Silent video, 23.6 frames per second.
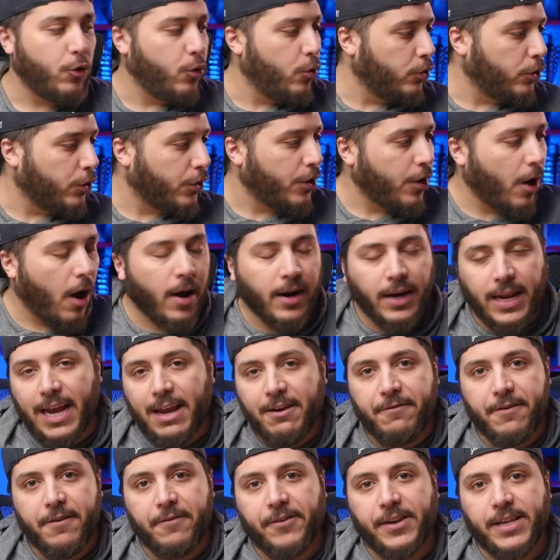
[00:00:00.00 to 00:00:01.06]
cooler on
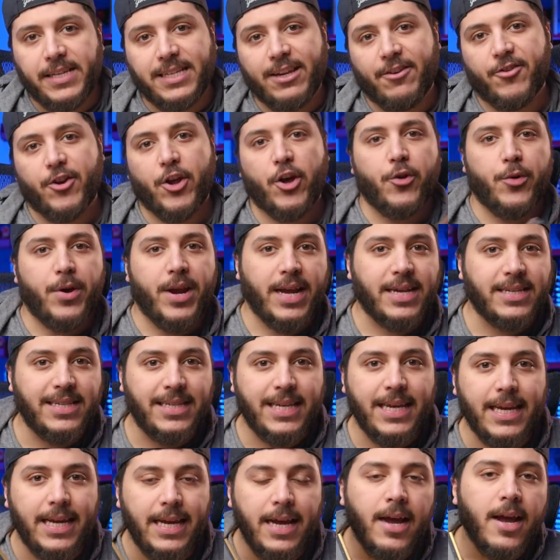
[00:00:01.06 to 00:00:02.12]
a 5700
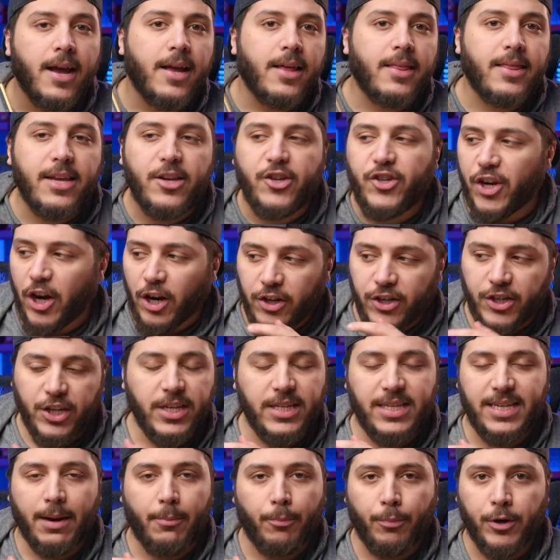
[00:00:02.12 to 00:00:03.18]
XT, the
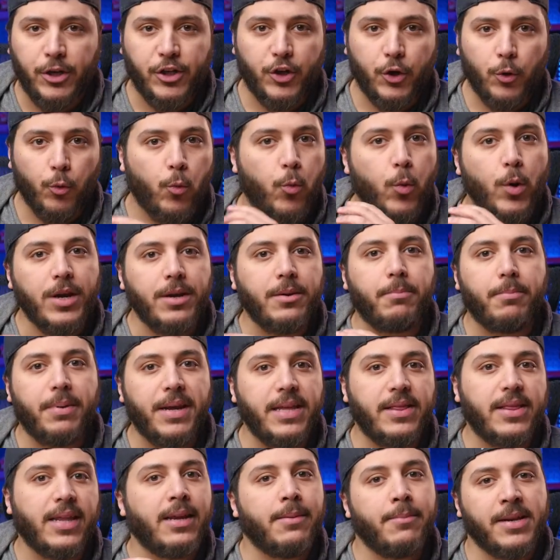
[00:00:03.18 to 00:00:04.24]
junction temperature wouldn't
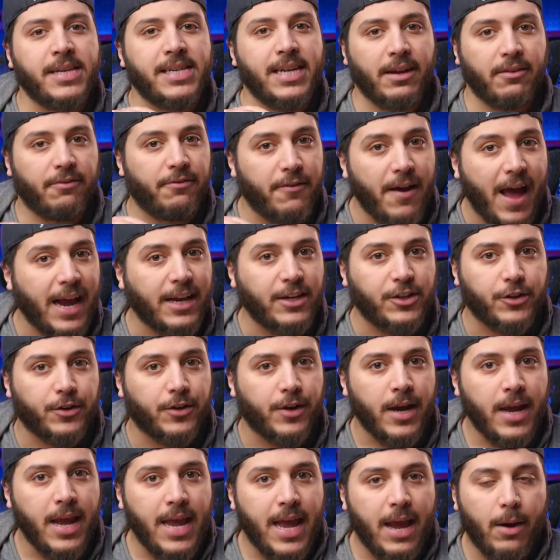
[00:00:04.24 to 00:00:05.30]
be the limiting
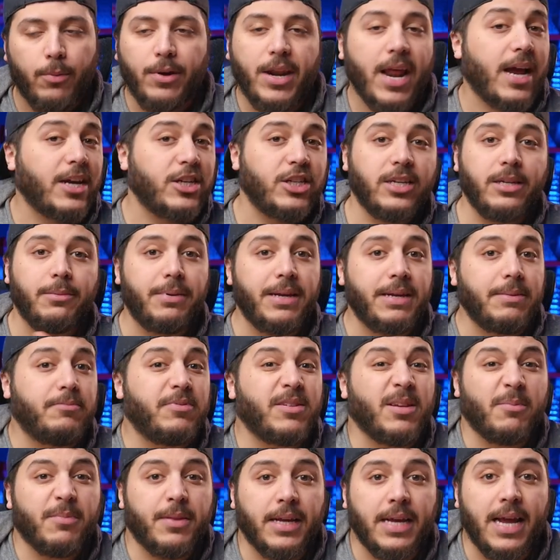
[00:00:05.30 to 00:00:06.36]
factor. It would actually be
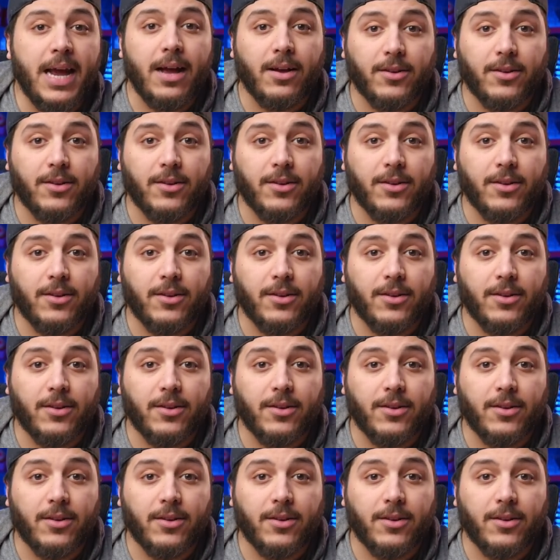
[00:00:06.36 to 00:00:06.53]
something